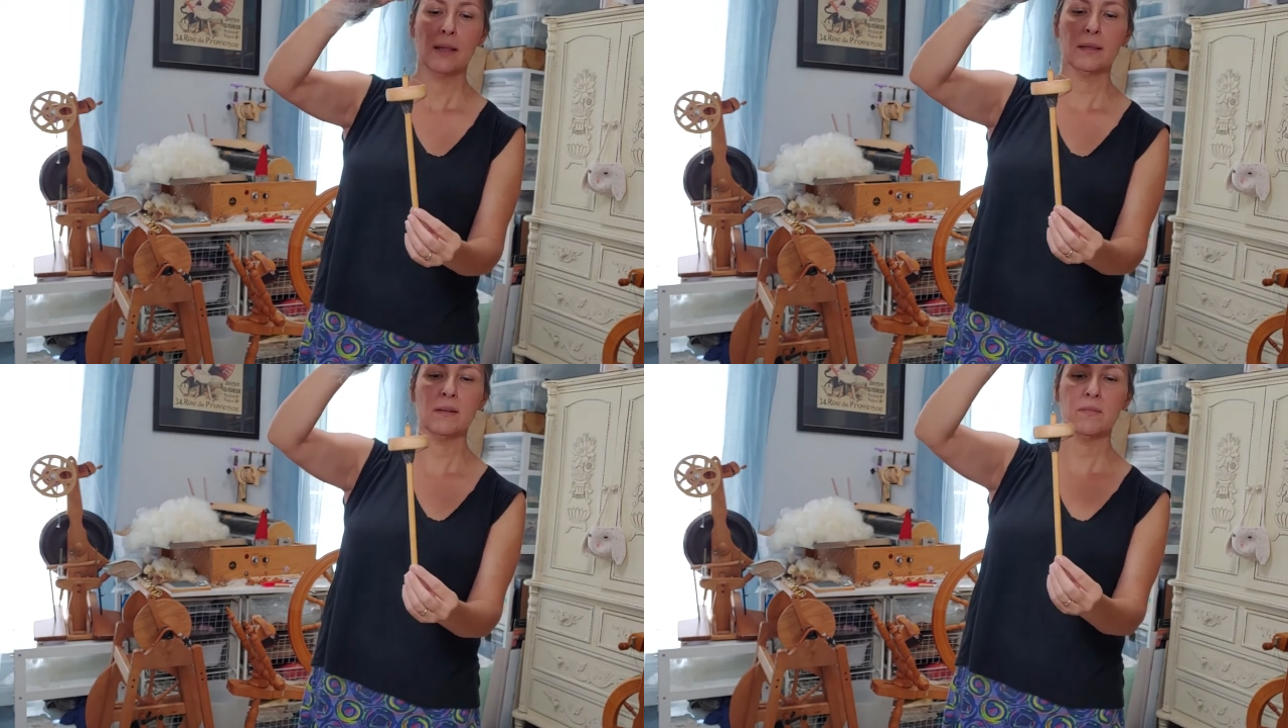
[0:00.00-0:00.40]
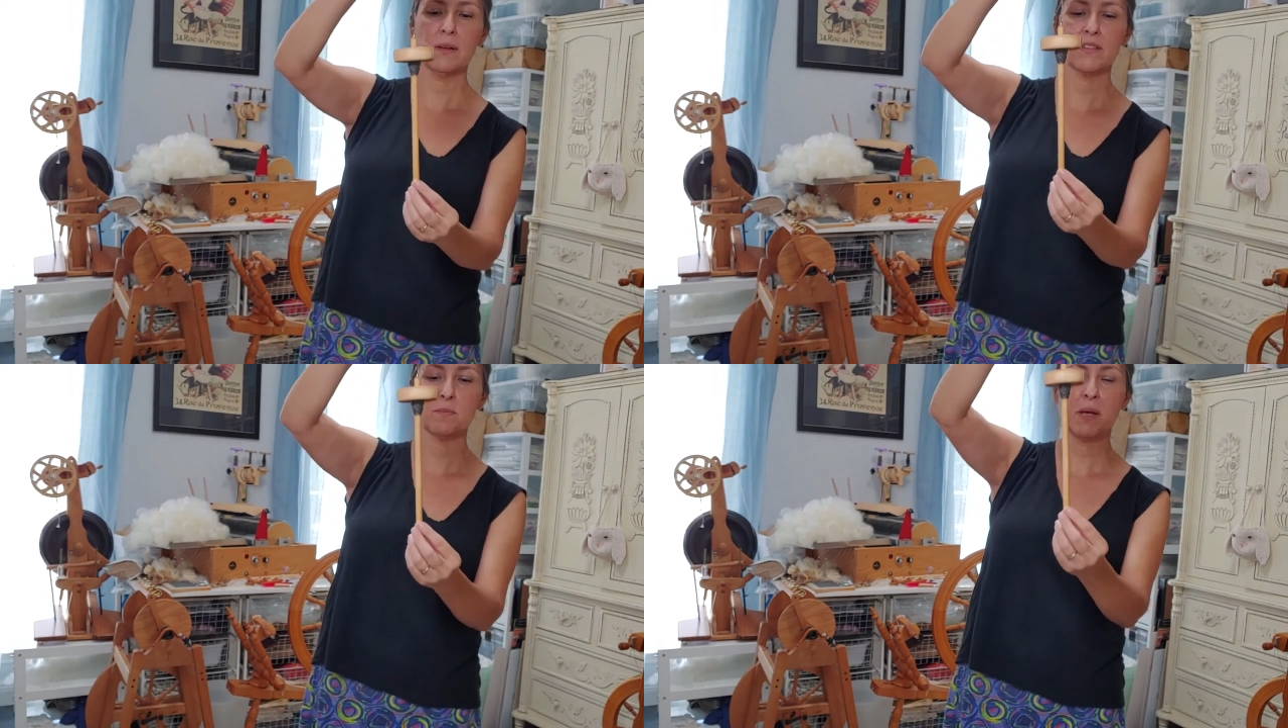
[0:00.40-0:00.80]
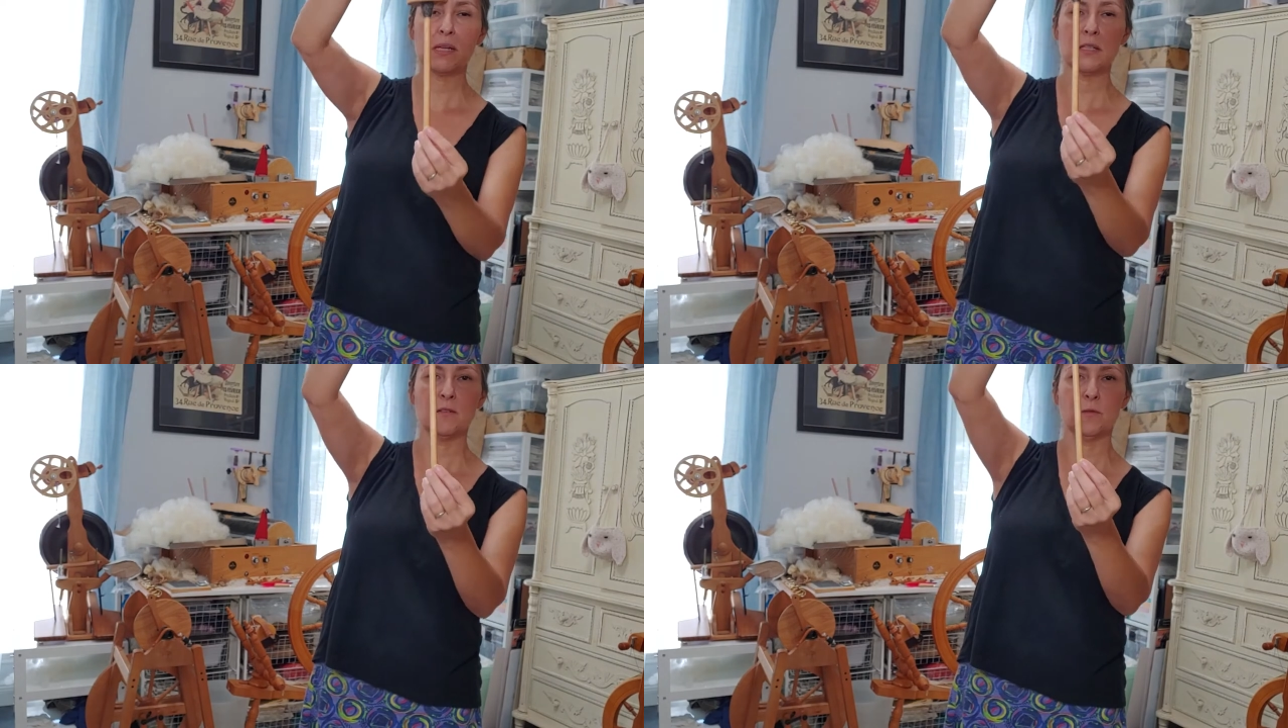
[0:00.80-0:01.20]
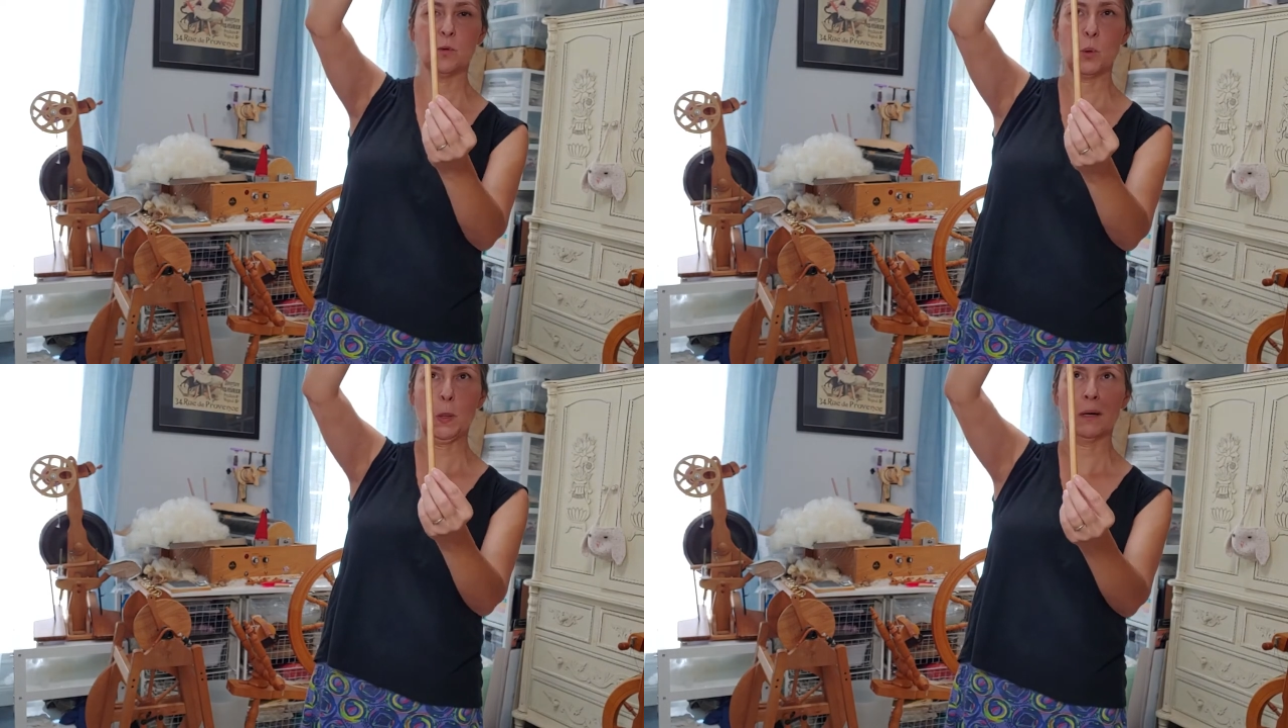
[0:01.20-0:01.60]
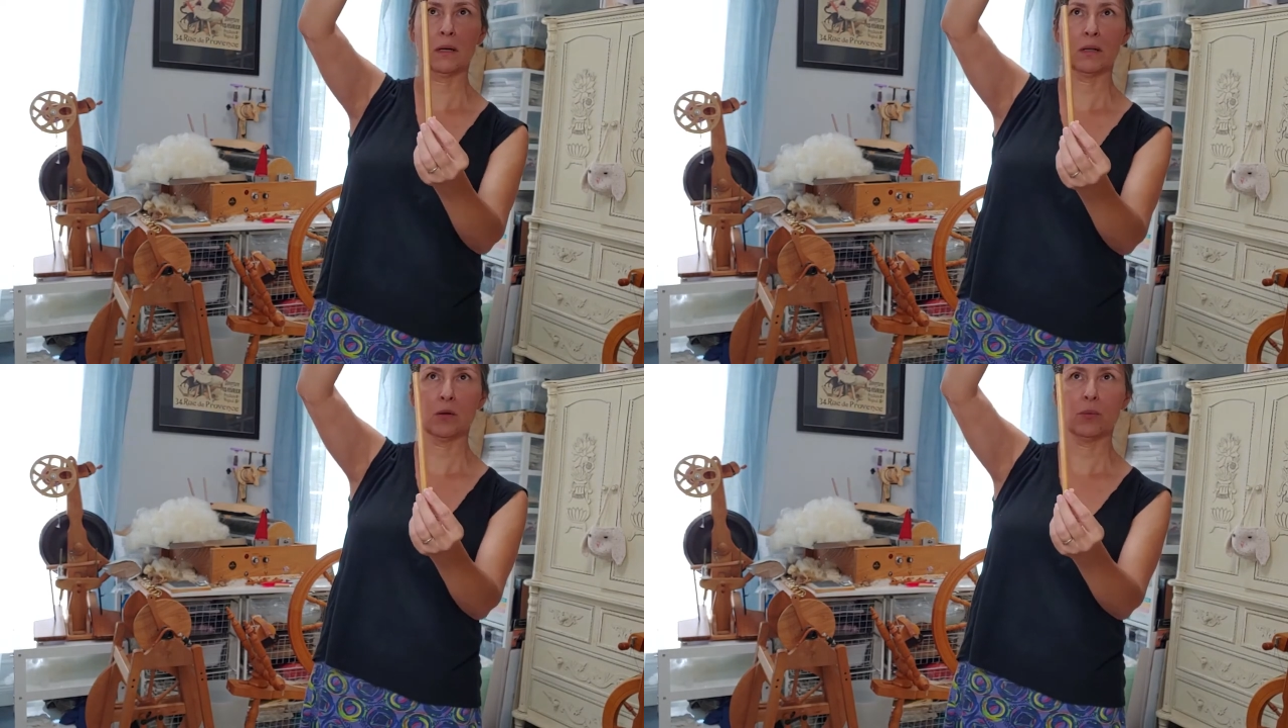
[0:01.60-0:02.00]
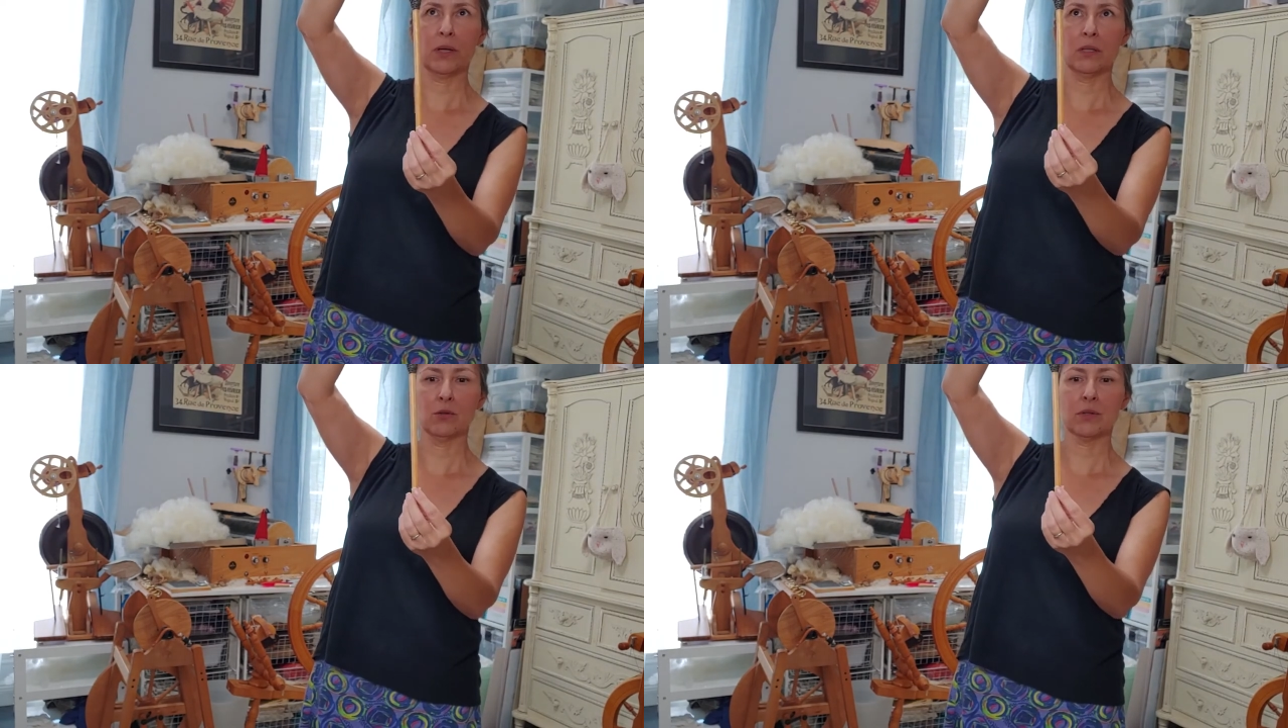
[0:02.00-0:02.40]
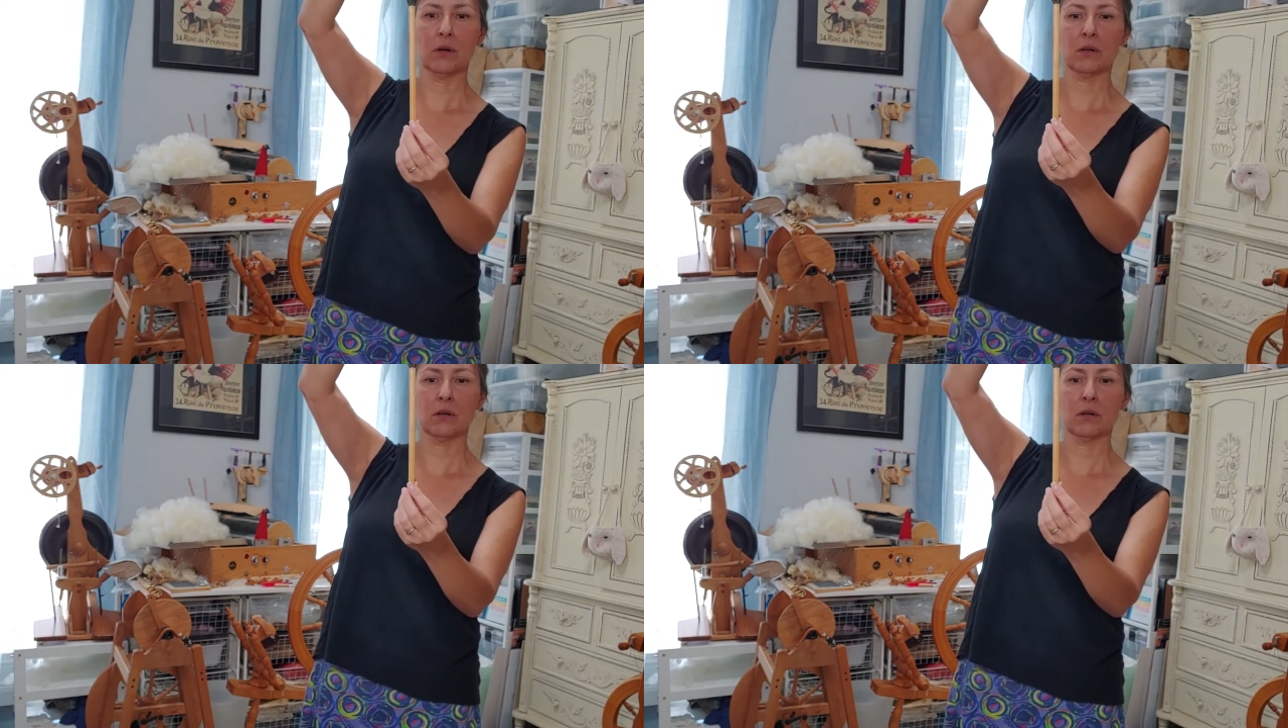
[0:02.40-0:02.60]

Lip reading: leave enough space for when you